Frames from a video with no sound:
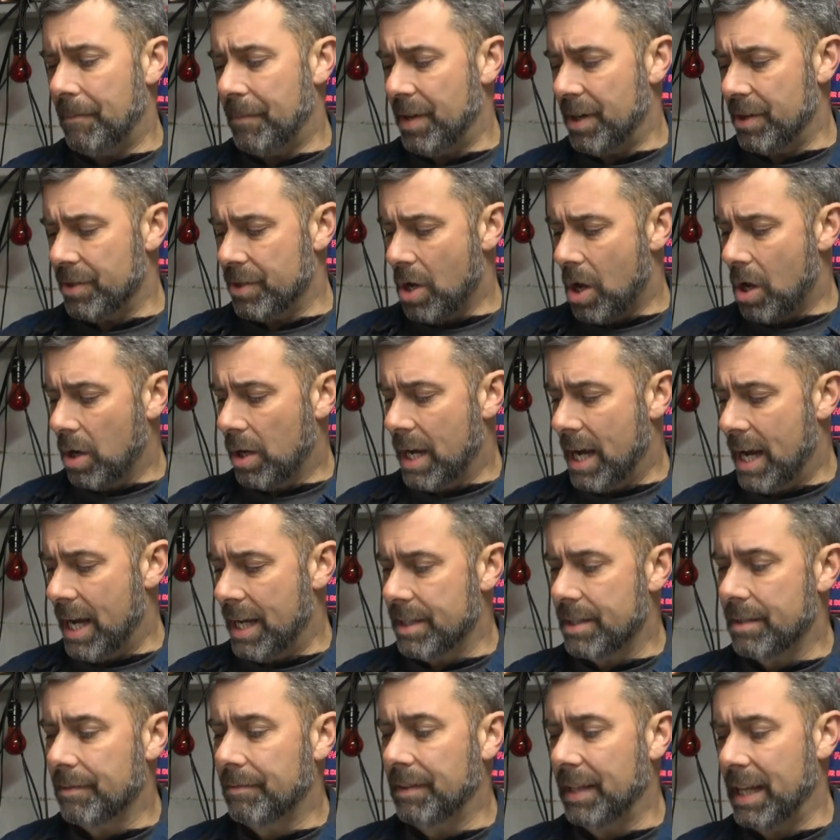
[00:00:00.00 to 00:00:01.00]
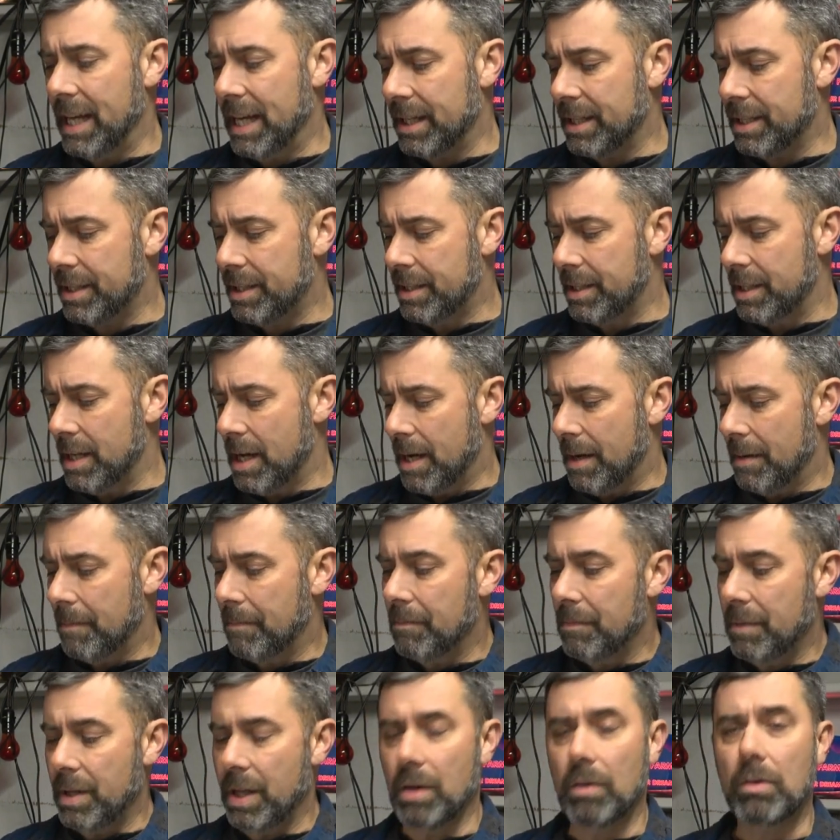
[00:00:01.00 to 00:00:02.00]
there's all kinds of links,
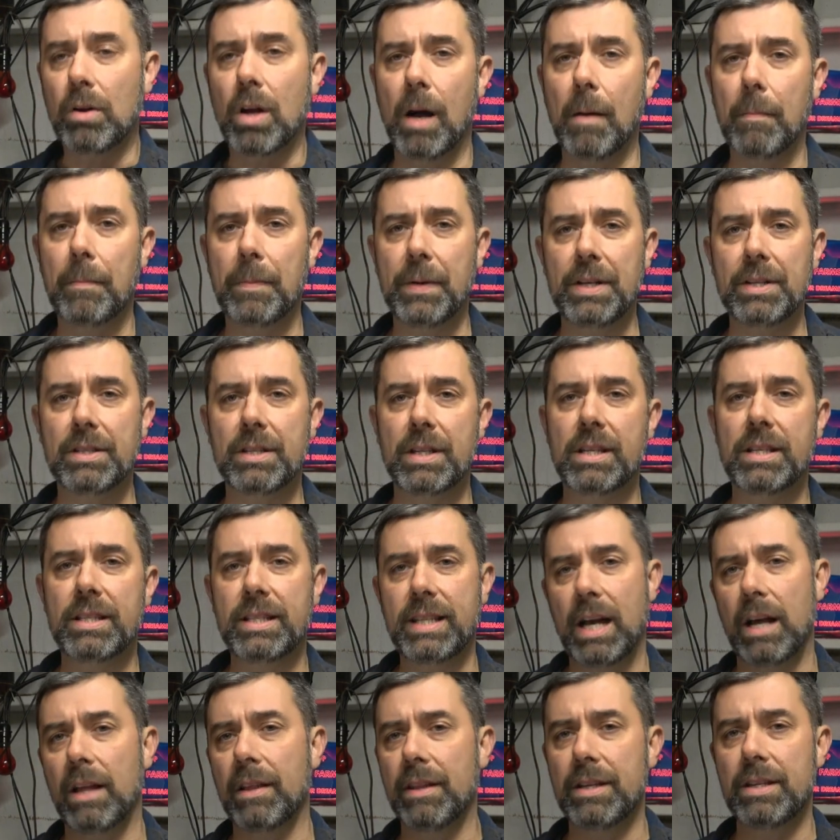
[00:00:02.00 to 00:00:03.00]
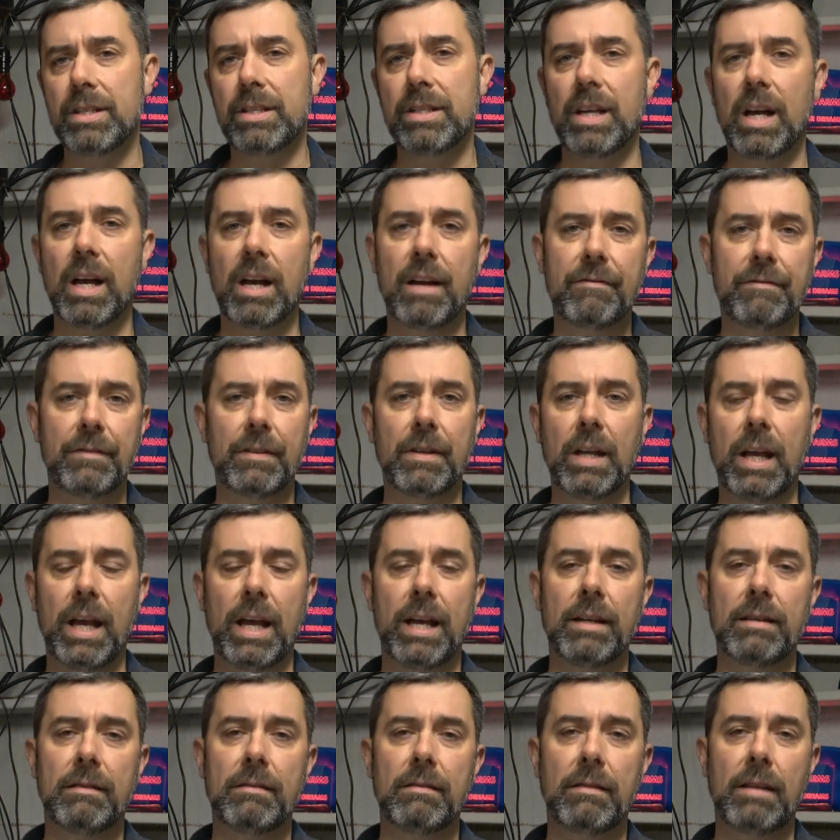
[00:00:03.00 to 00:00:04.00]
you know, companies that sell this stuff
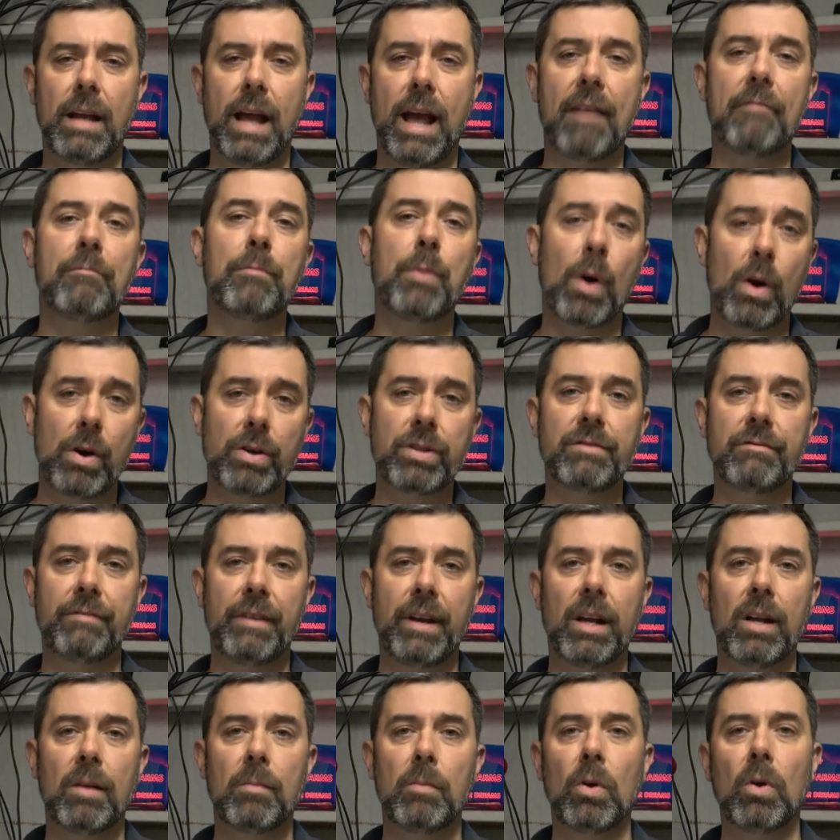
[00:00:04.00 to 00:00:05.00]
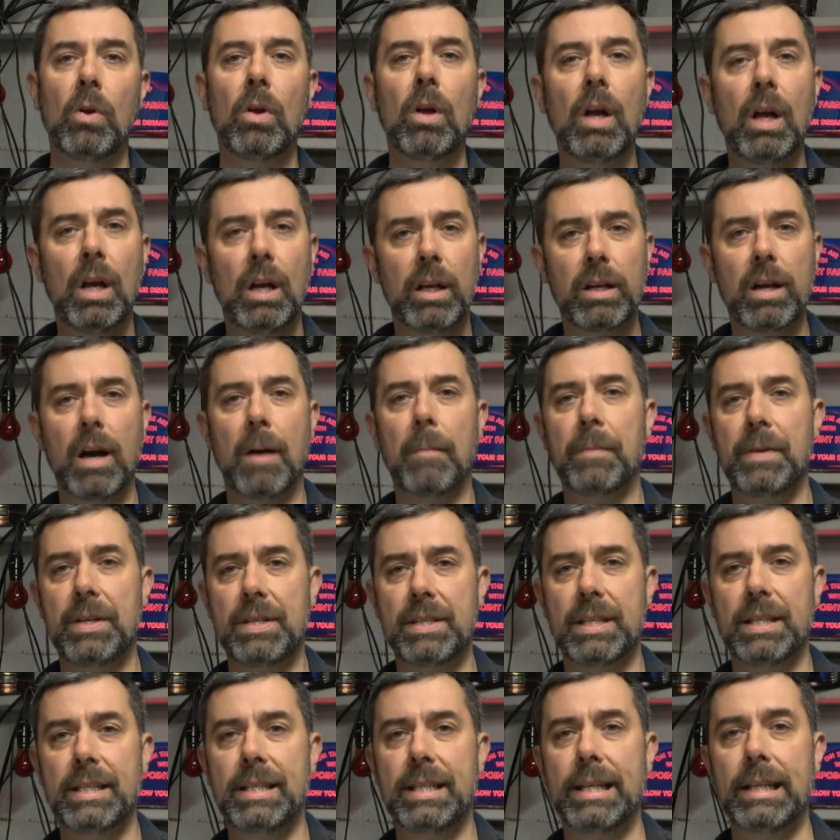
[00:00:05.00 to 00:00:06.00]
and have parts available,
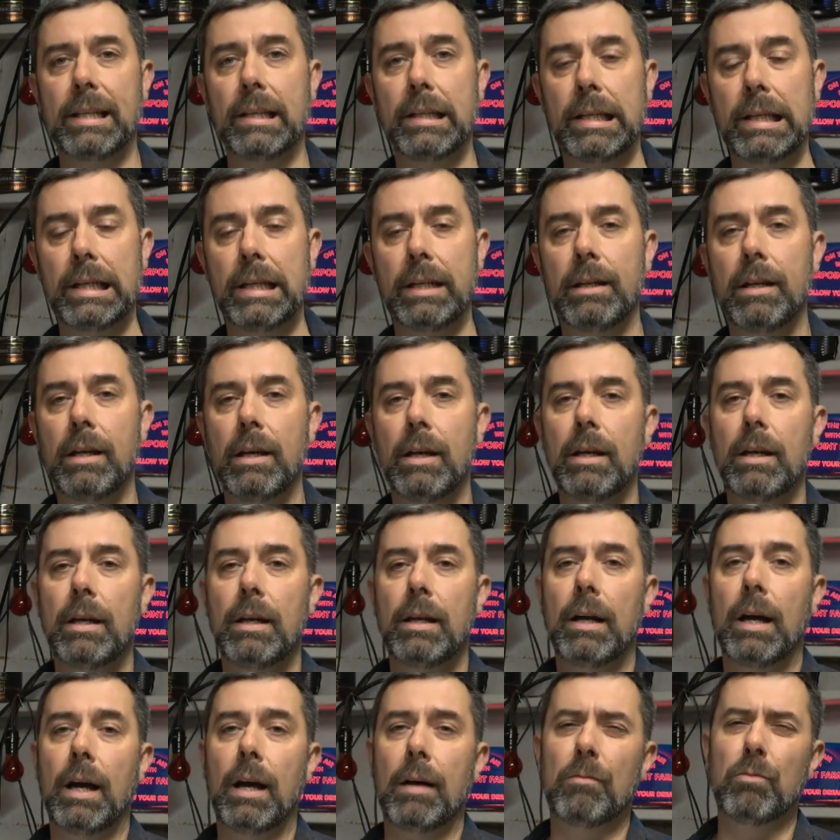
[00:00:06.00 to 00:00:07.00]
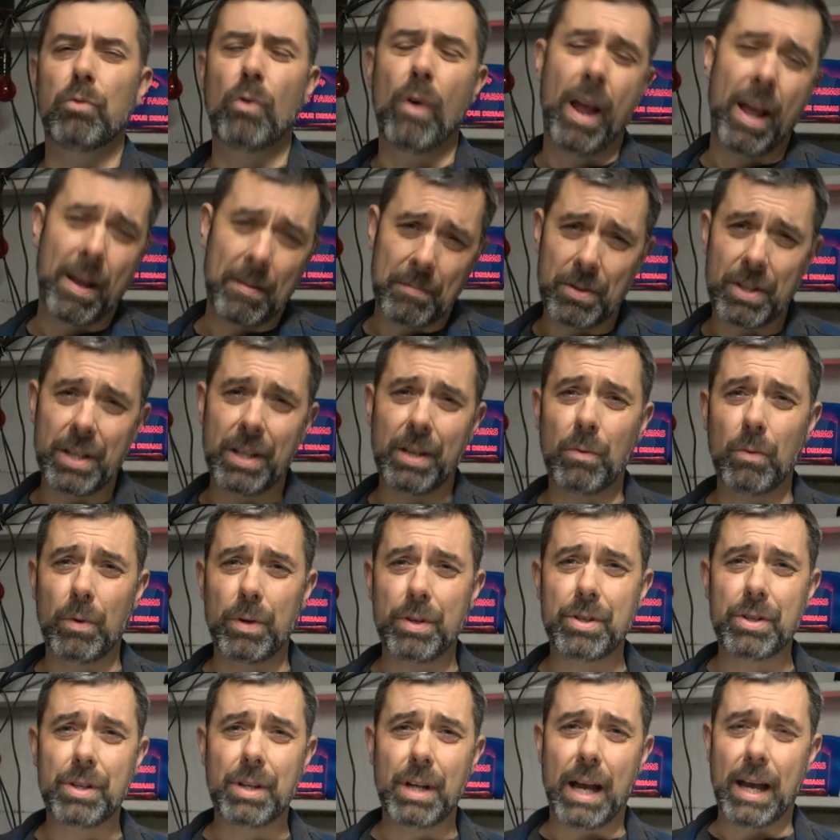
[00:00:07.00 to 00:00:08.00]
companies that deal in it. Ramsey,
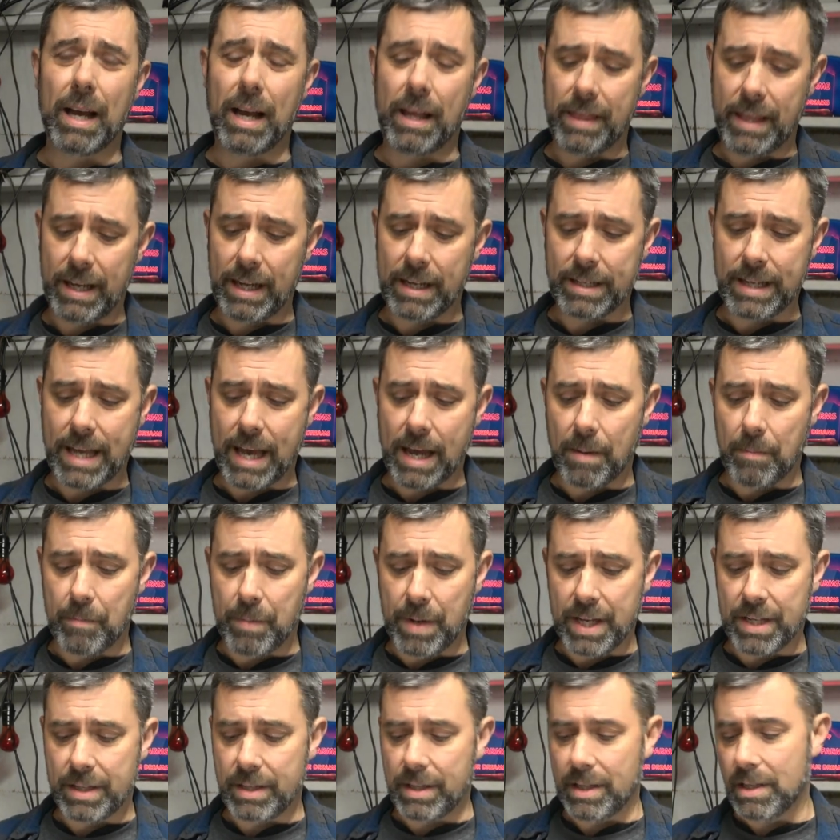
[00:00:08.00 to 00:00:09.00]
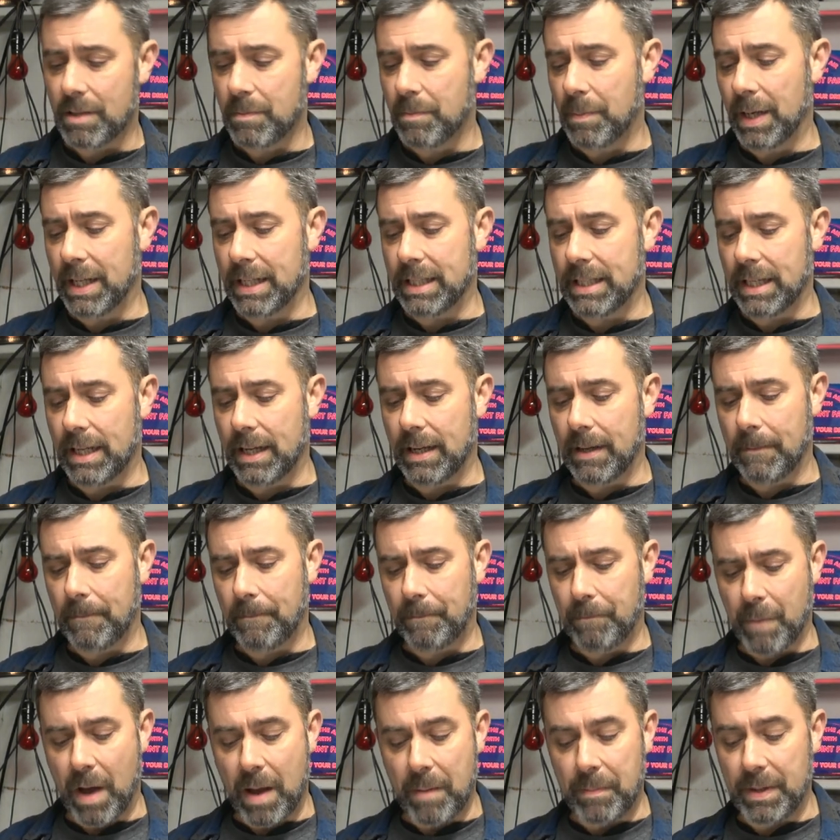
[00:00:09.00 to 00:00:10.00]
which I think is out of business,
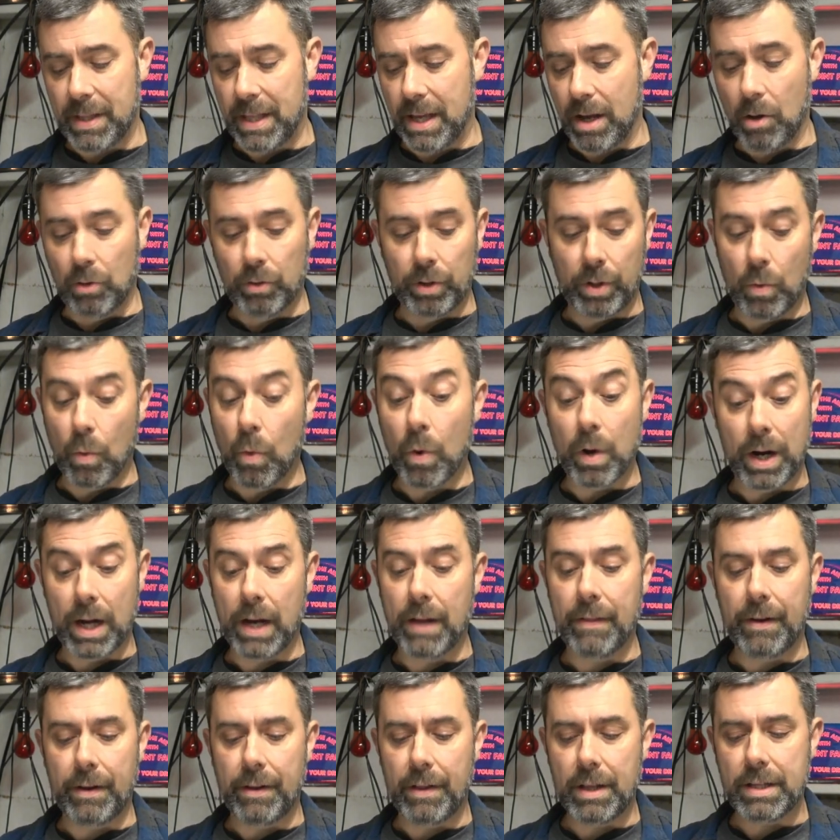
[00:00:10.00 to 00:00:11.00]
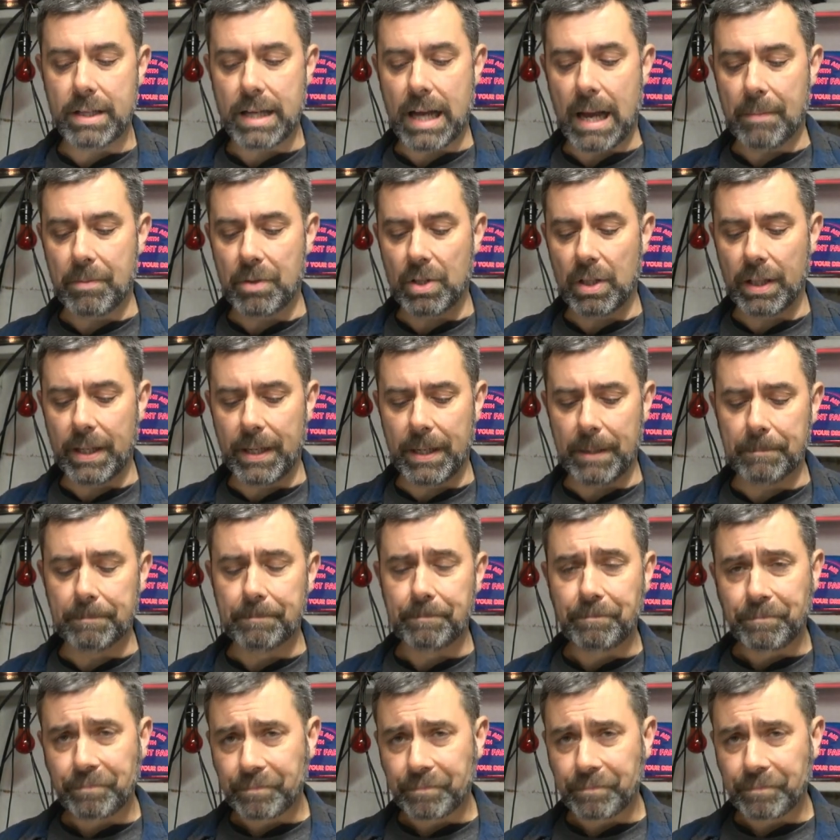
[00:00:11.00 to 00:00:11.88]
but might be the only one on there that's obsolete.